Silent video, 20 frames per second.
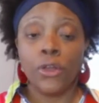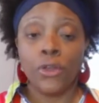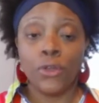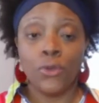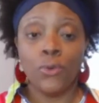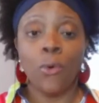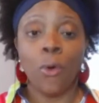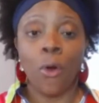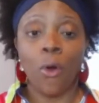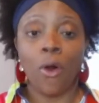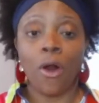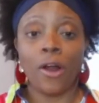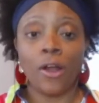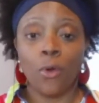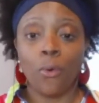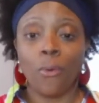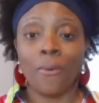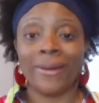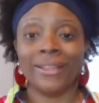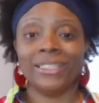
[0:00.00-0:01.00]
You are
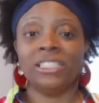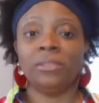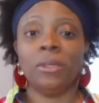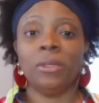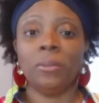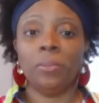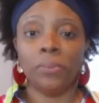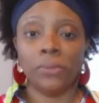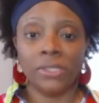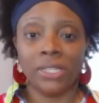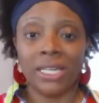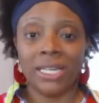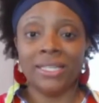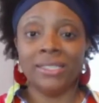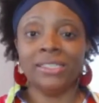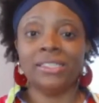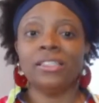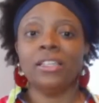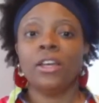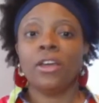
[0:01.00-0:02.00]
going to be
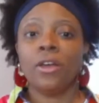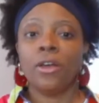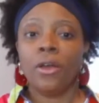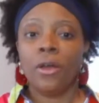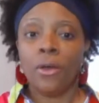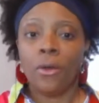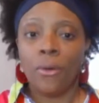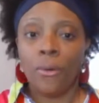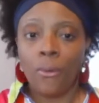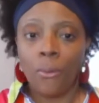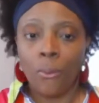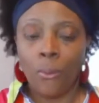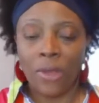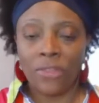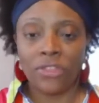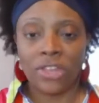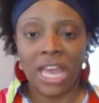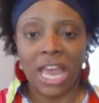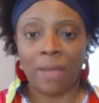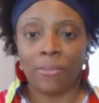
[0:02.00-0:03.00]
pleased
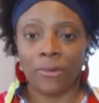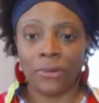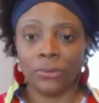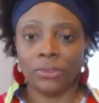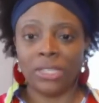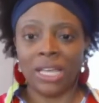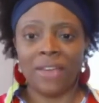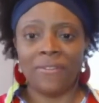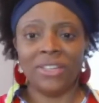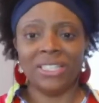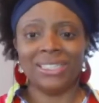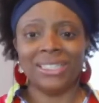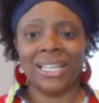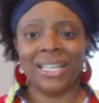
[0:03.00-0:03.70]
with Gabriel Davis.